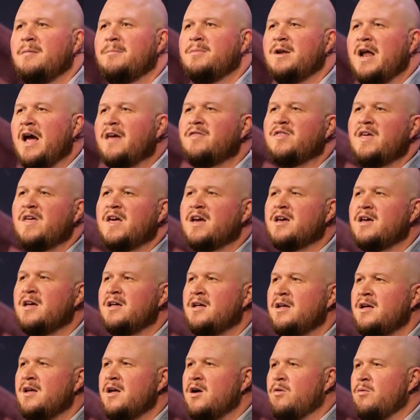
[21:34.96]
But I think
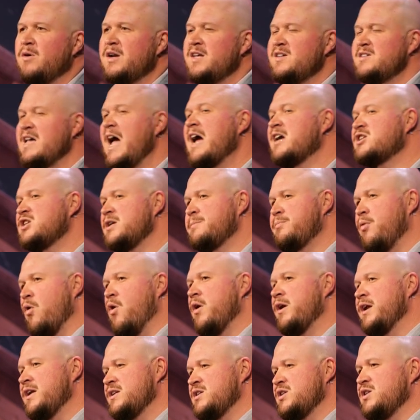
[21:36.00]
what he's actually
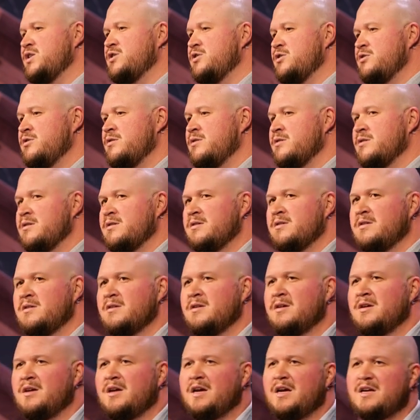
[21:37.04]
pointing to
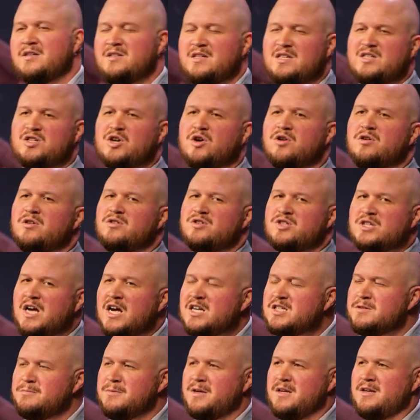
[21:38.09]
is eternal
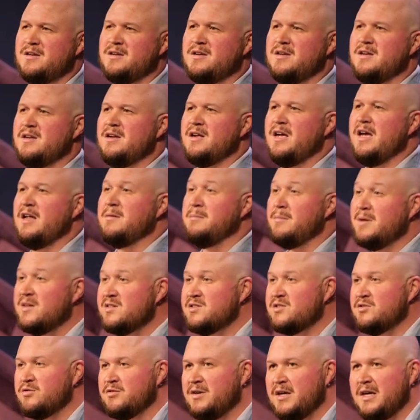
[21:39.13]
judgment and
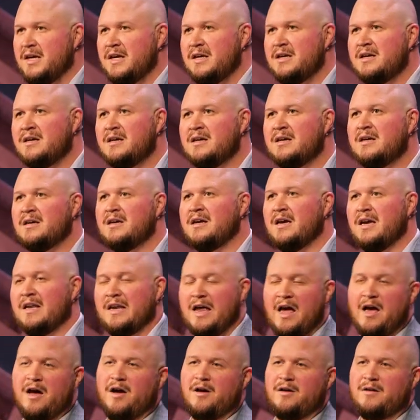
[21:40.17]
misery in
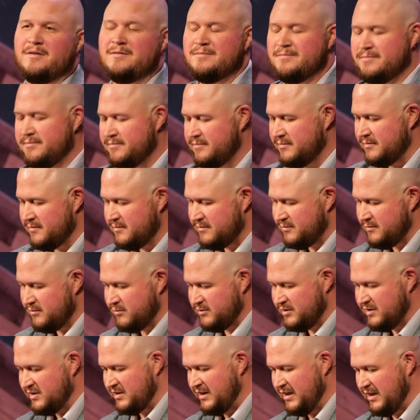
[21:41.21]
hell.
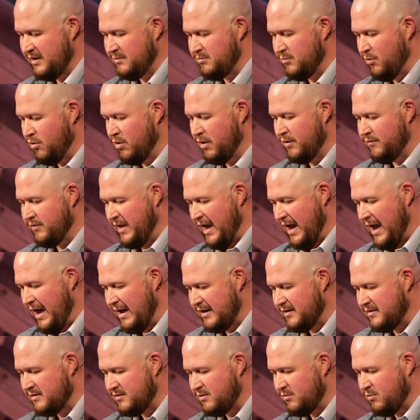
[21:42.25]
We'll see more of
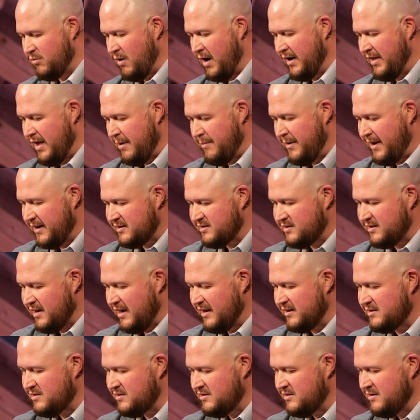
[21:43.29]
that, why that makes
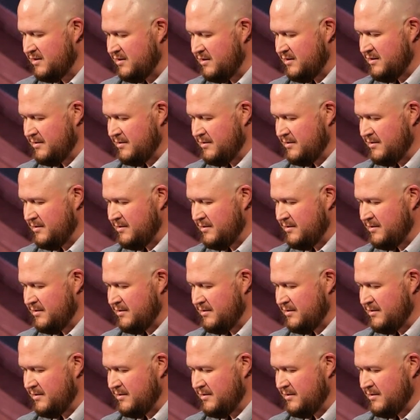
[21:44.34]
sense.